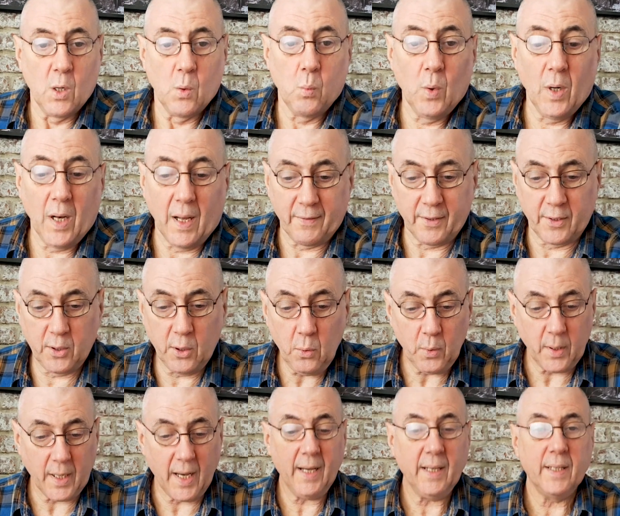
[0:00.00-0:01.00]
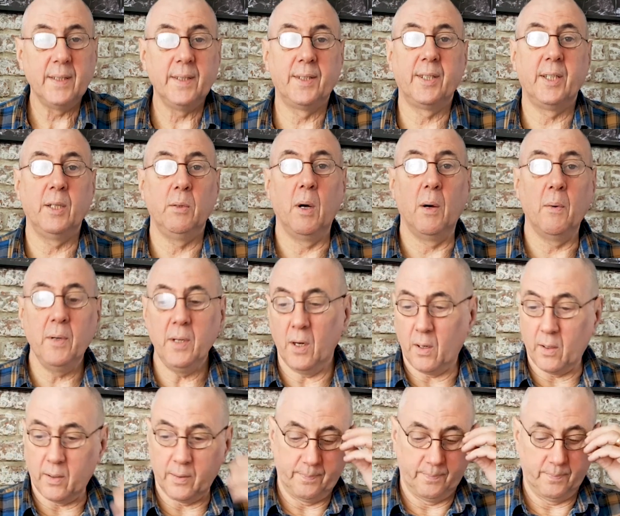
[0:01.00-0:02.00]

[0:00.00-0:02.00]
we'll have a toot there and see where we are.